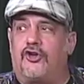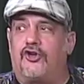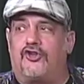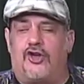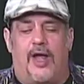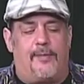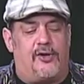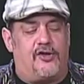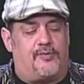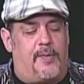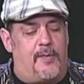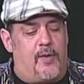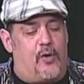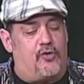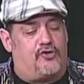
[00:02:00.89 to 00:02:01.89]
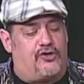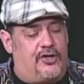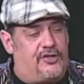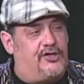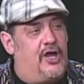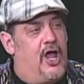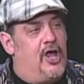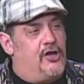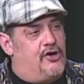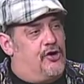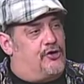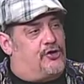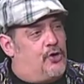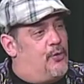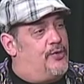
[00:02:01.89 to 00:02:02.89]
of shameless promotions. You're
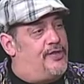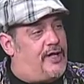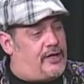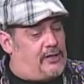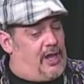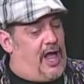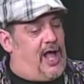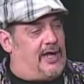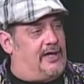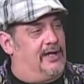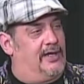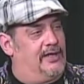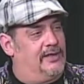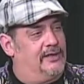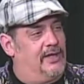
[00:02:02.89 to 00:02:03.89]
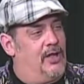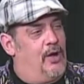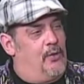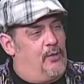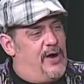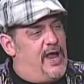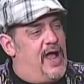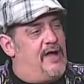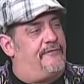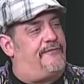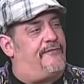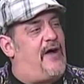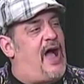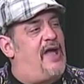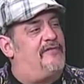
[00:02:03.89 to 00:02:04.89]
doing the clock. Yeah, I'm doing we the. We have
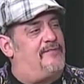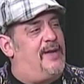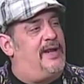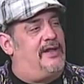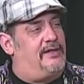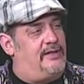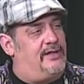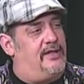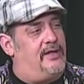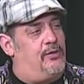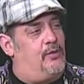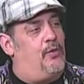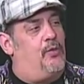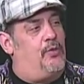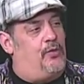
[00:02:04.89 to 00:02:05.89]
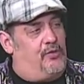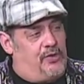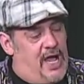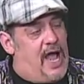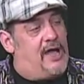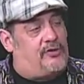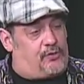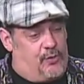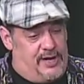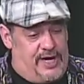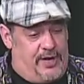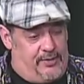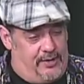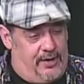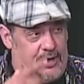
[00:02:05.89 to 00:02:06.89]
oh, five. We're, oh, we're going to do it starting now. Yes, we. I need,
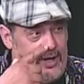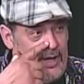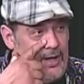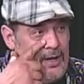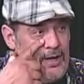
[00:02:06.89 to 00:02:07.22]
thought it was only for